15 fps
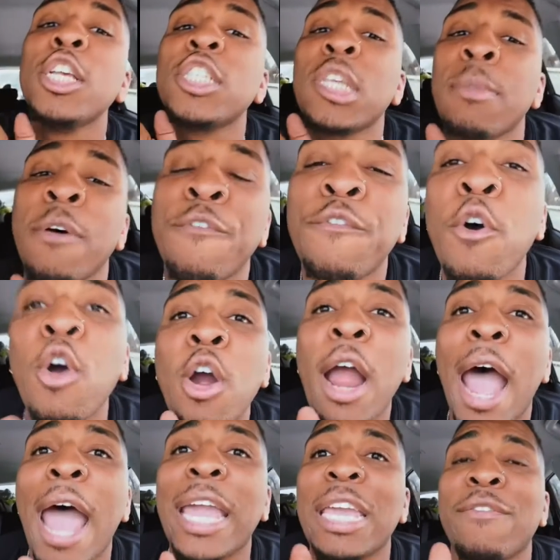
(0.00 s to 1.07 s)
So before
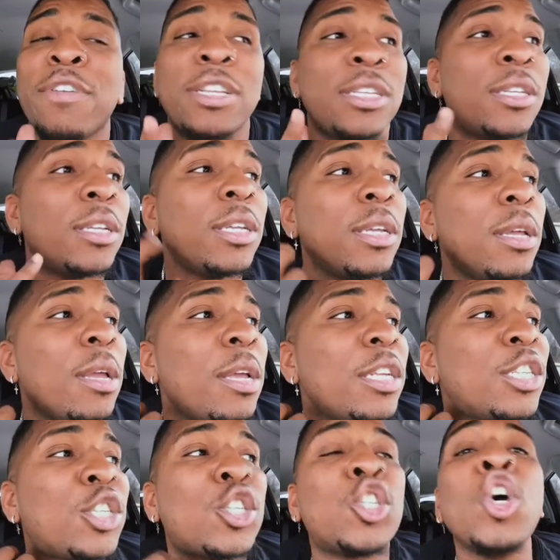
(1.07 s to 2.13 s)
I even
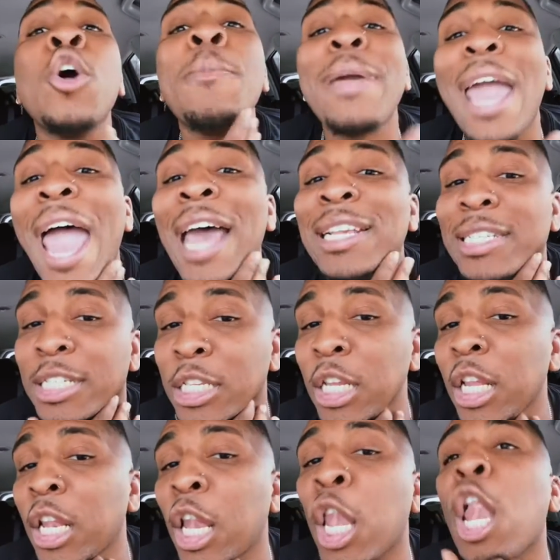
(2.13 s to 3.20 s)
stoop as
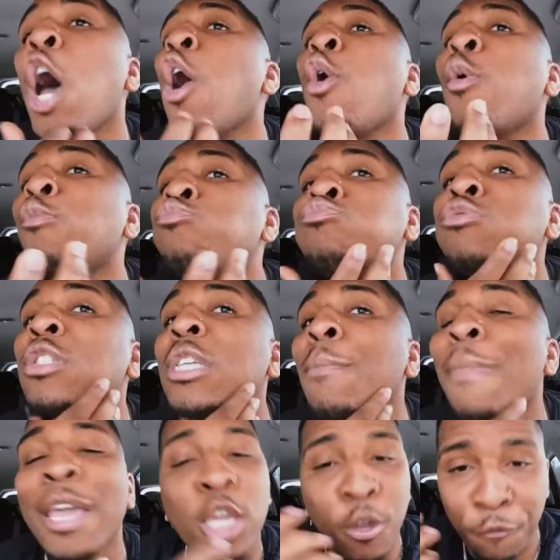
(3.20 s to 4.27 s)
low to
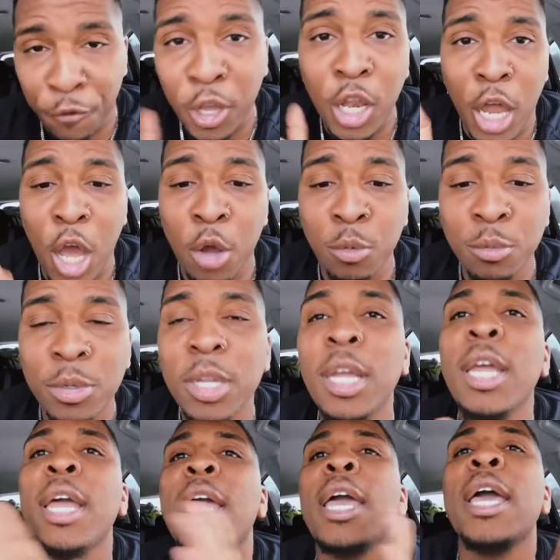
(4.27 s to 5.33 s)
make you feel low,
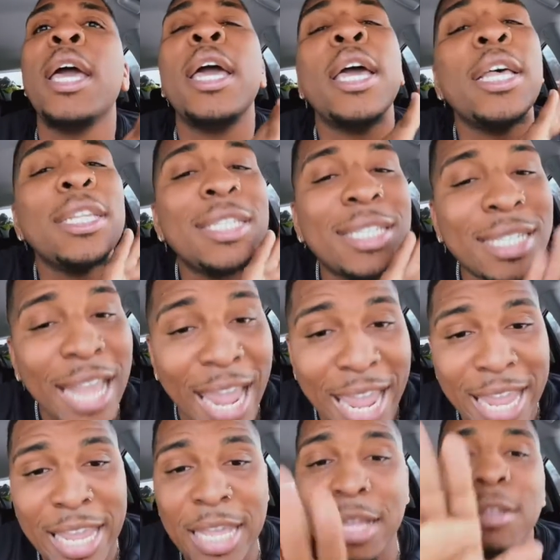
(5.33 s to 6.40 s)

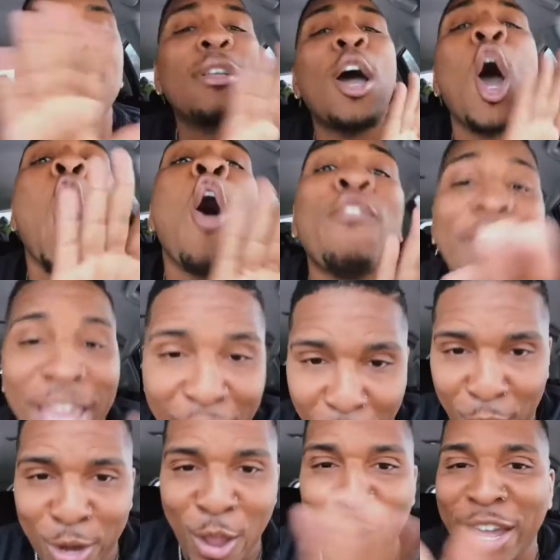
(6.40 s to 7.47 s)
stay over
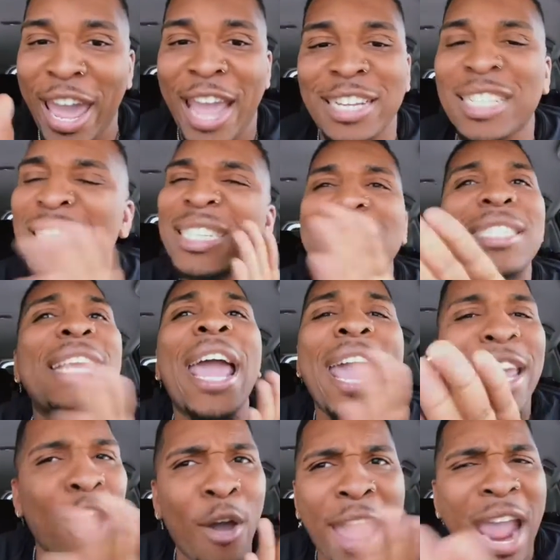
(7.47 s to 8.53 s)
there, okay? Just
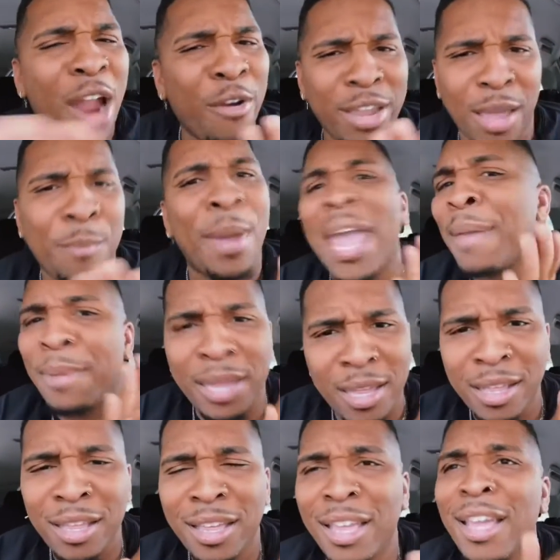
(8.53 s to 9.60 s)
stay in your area, baby.
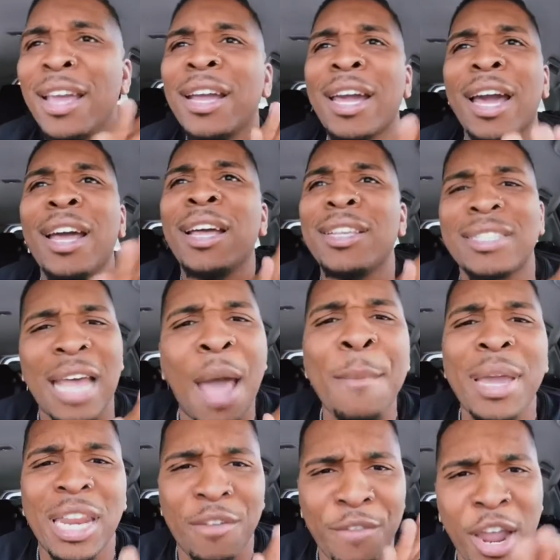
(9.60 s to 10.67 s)
Because I
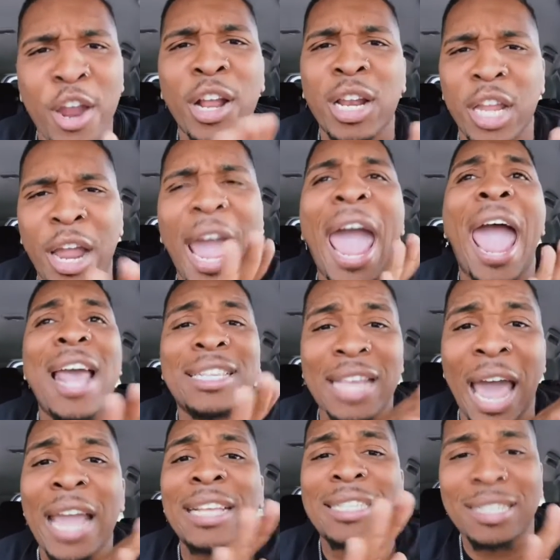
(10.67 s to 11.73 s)
made it very clear as
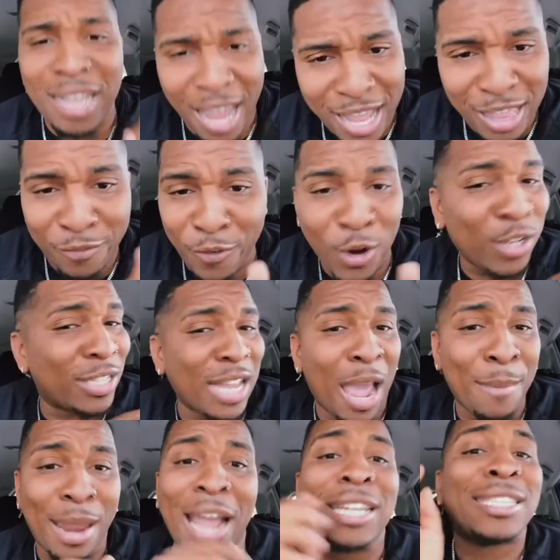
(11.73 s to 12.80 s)
I said the first
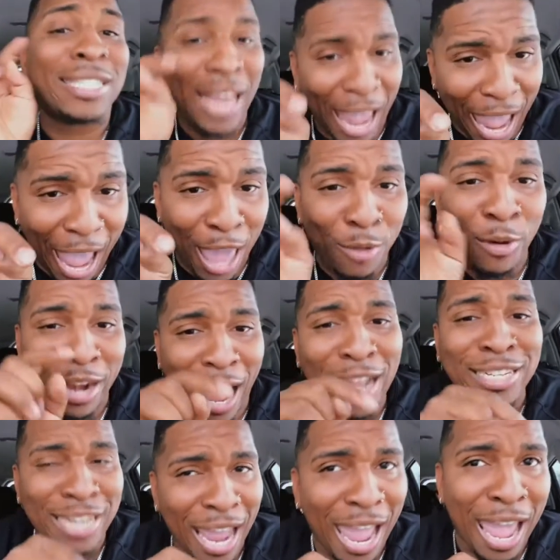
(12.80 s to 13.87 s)
time. I said what
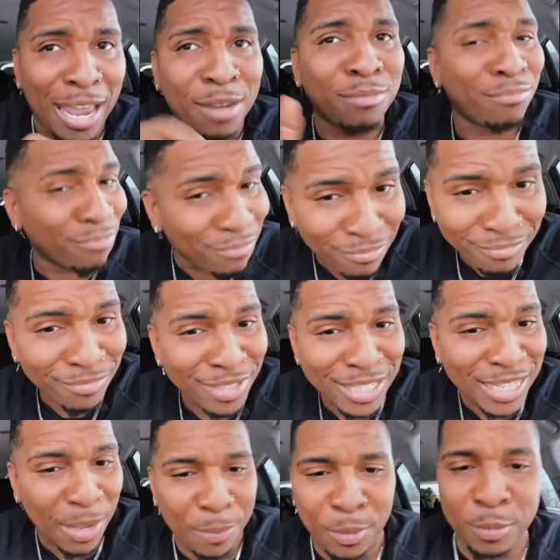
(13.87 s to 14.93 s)
I said.
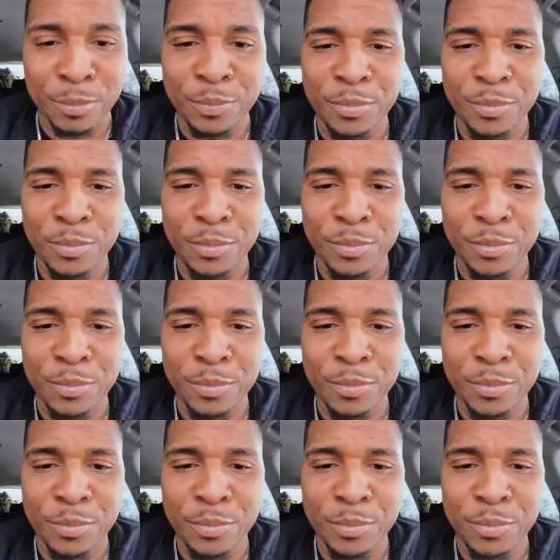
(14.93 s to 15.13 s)
Simple.